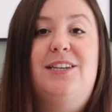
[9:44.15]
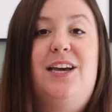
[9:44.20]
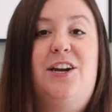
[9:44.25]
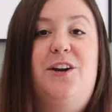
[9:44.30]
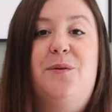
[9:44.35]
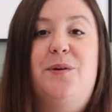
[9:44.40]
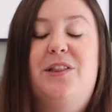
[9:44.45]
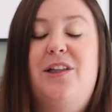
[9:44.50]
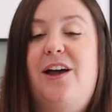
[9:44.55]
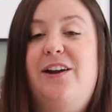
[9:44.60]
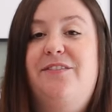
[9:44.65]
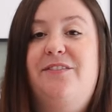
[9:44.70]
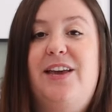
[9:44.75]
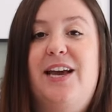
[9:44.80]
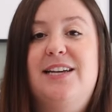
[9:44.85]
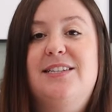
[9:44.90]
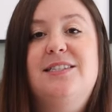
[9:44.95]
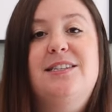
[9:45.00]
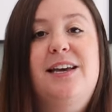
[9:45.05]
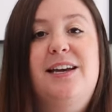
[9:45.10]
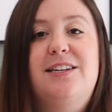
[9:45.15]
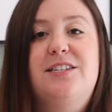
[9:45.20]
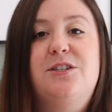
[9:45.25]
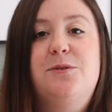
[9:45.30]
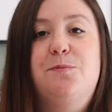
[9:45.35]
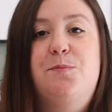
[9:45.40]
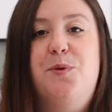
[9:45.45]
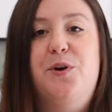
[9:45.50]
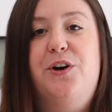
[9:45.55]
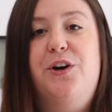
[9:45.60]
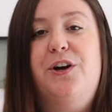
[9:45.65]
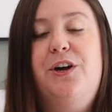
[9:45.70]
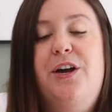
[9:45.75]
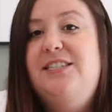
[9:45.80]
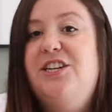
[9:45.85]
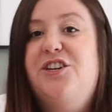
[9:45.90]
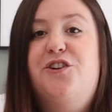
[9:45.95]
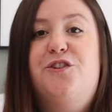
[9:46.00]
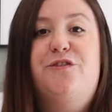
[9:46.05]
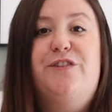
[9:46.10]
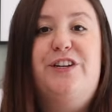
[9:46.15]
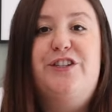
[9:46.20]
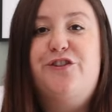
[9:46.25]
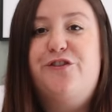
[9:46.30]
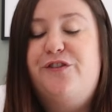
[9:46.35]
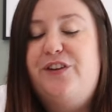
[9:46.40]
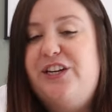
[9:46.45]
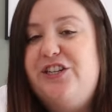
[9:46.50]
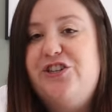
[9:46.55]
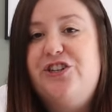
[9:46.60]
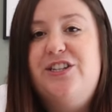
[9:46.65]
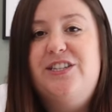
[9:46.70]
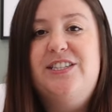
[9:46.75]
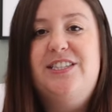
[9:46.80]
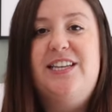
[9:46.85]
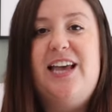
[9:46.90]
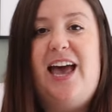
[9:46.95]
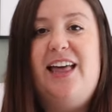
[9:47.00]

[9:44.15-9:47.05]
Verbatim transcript: I know a lot of guests like to book dinner reservations